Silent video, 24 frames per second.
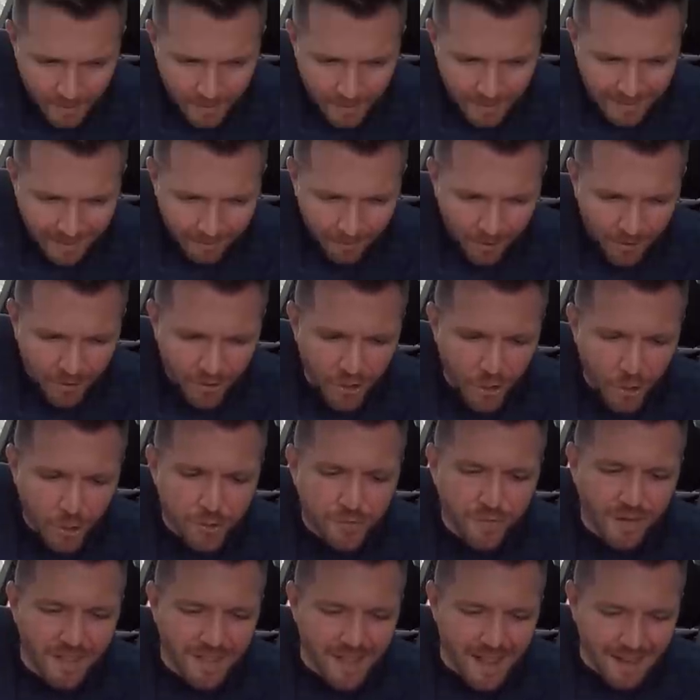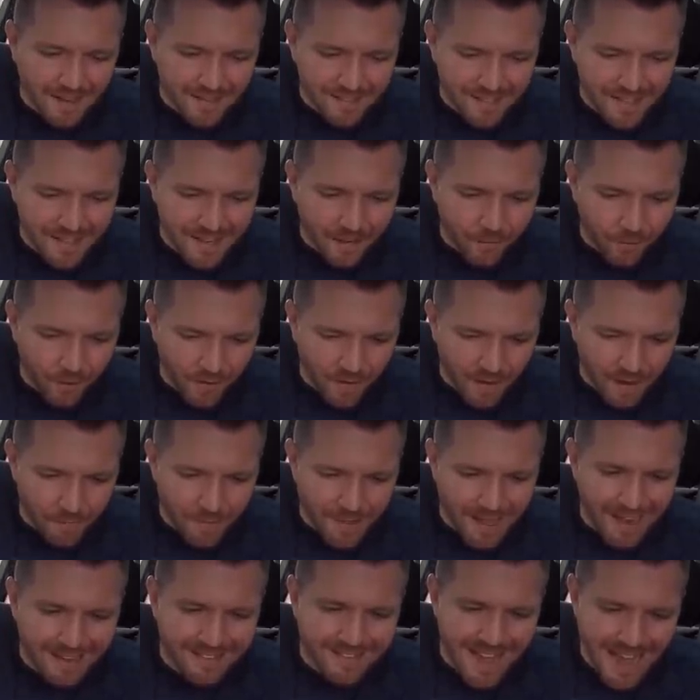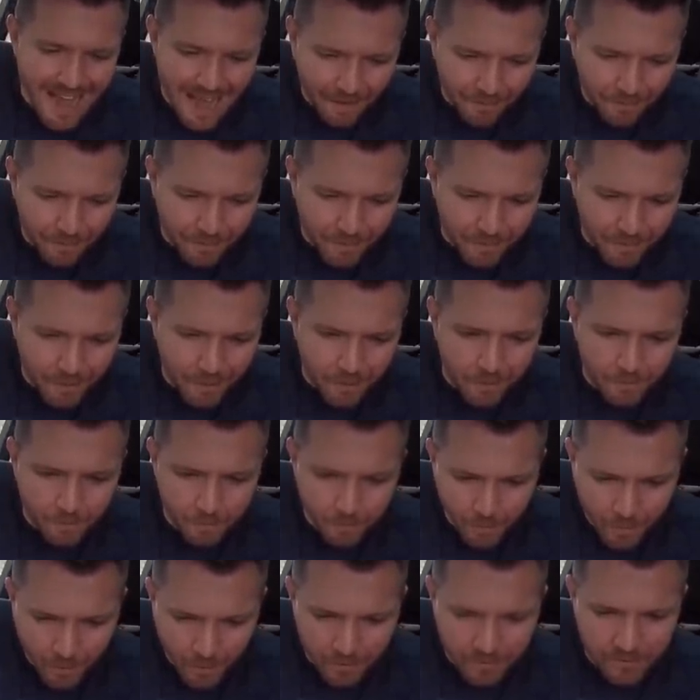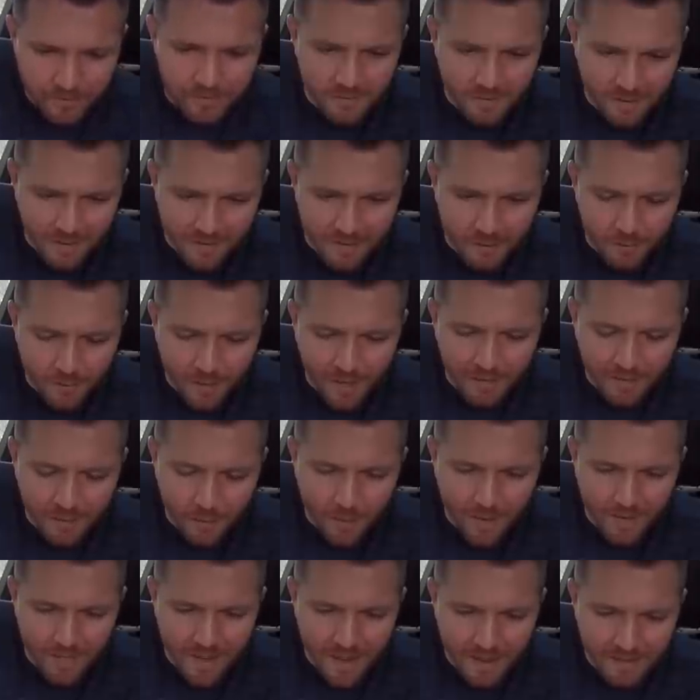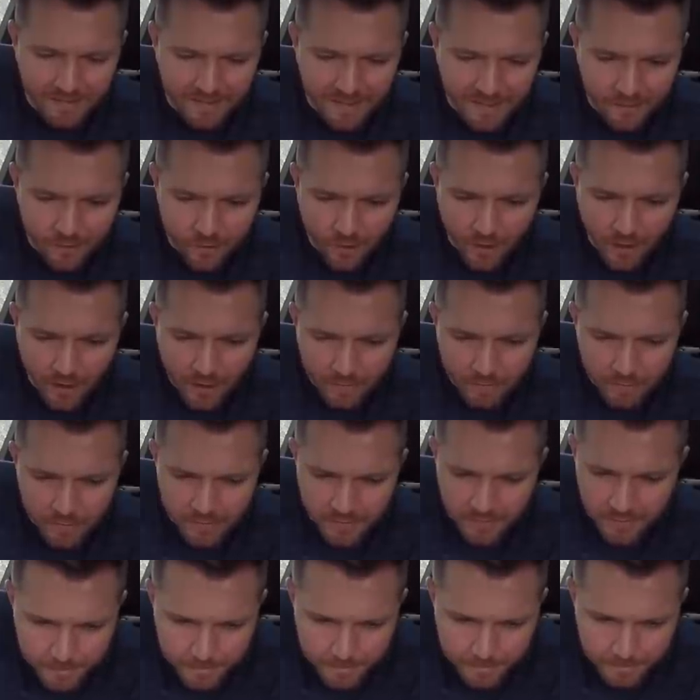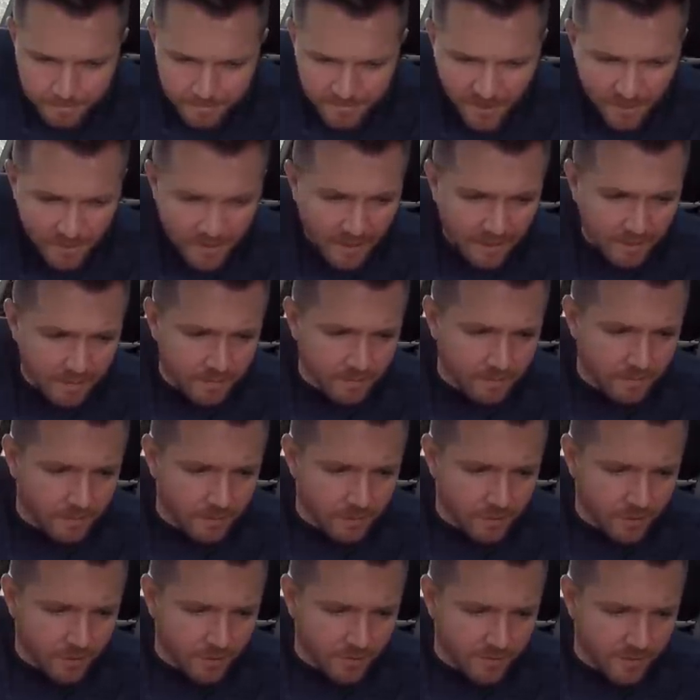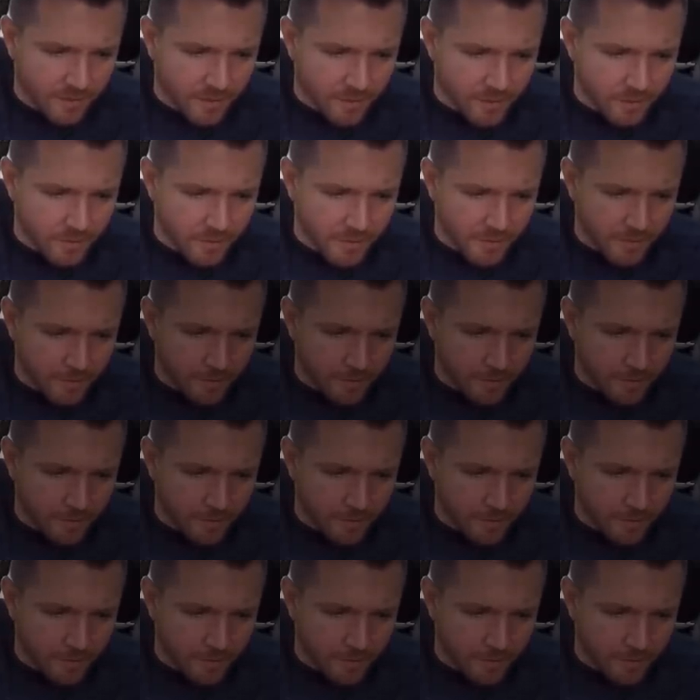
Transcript: I'm not a huge fan of the X E, I'd rather have the X F, but I do like the way the X E drives. So yeah, good choice there, Julie.